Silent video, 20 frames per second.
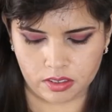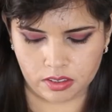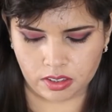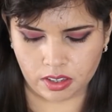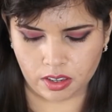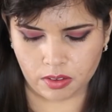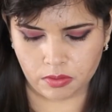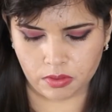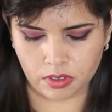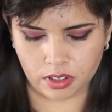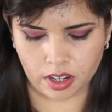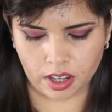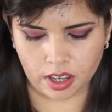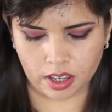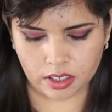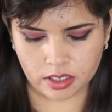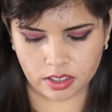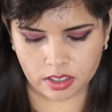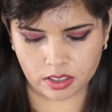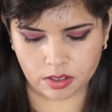So
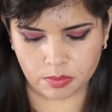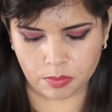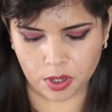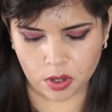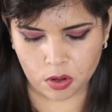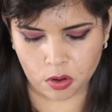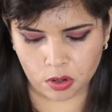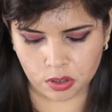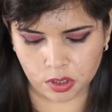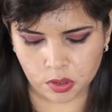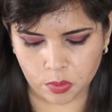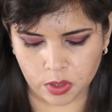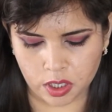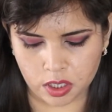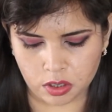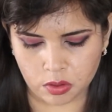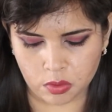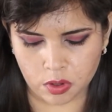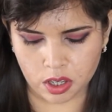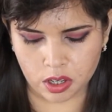next, because we're
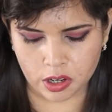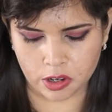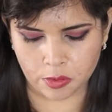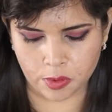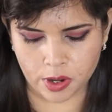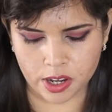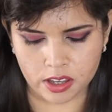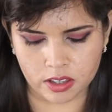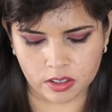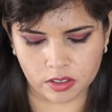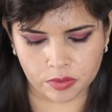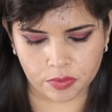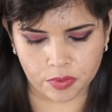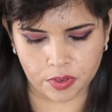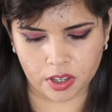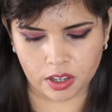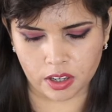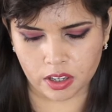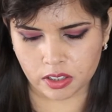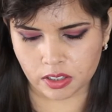doing greens
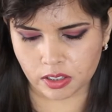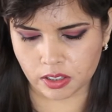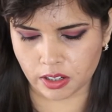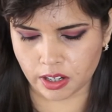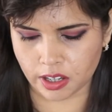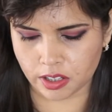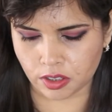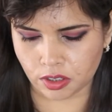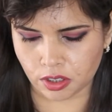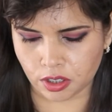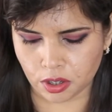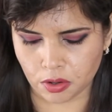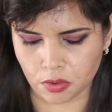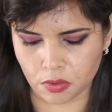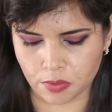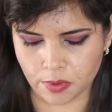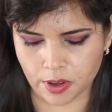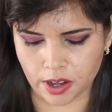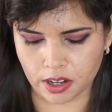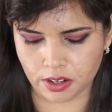first, let's do
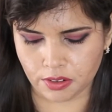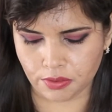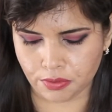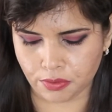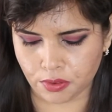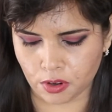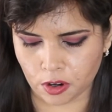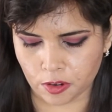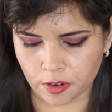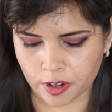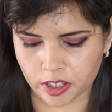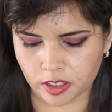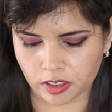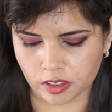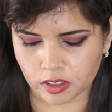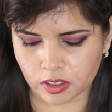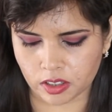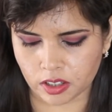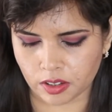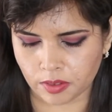
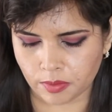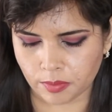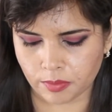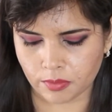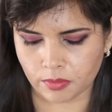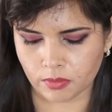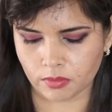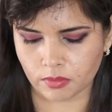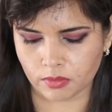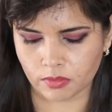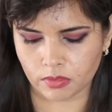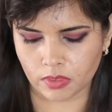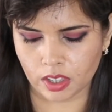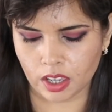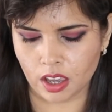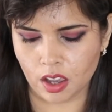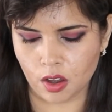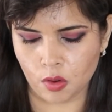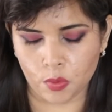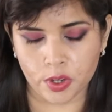Rainforest,
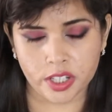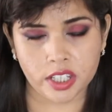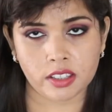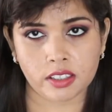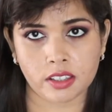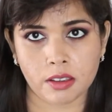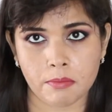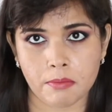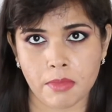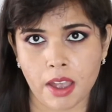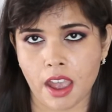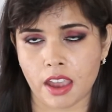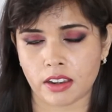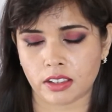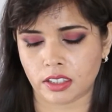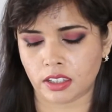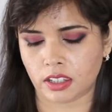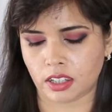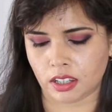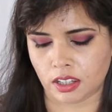which is a
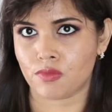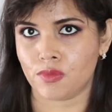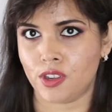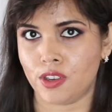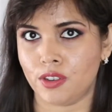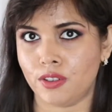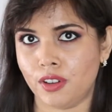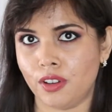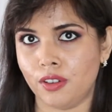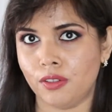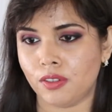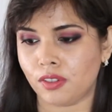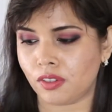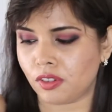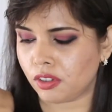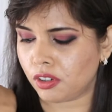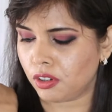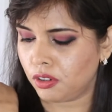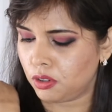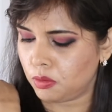matte. You know this
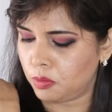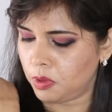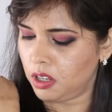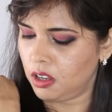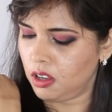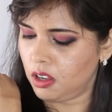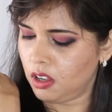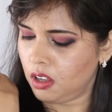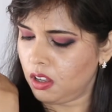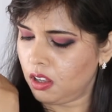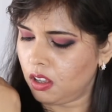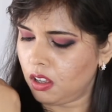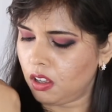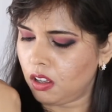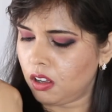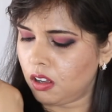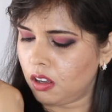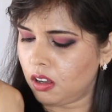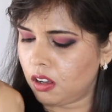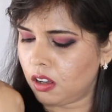is going to be
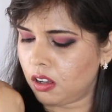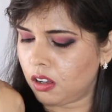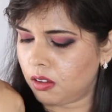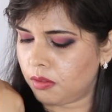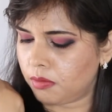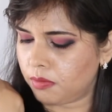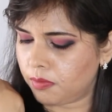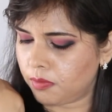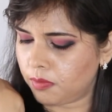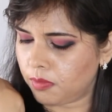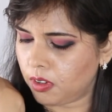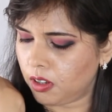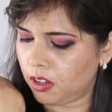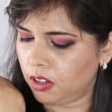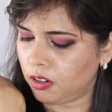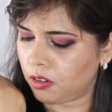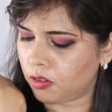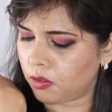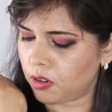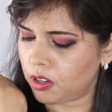are
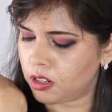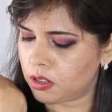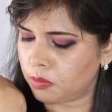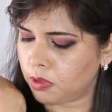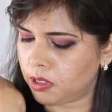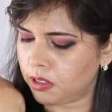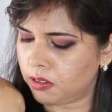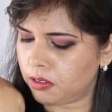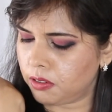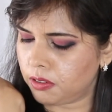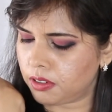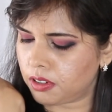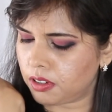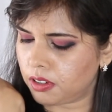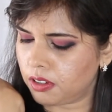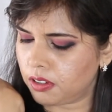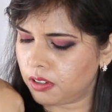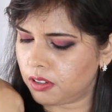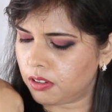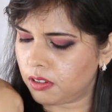incredibly good.
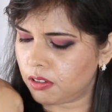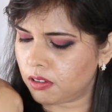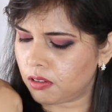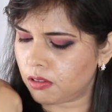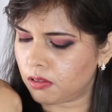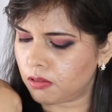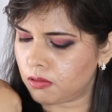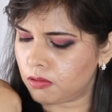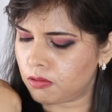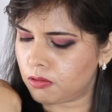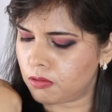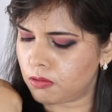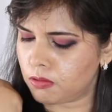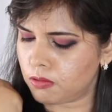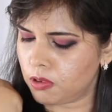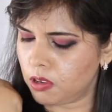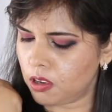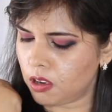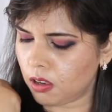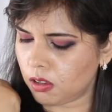Oh,
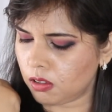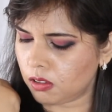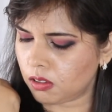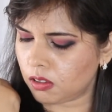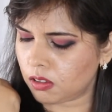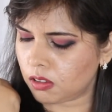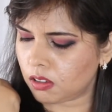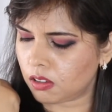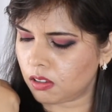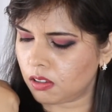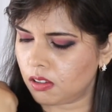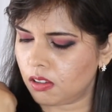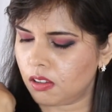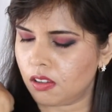yes.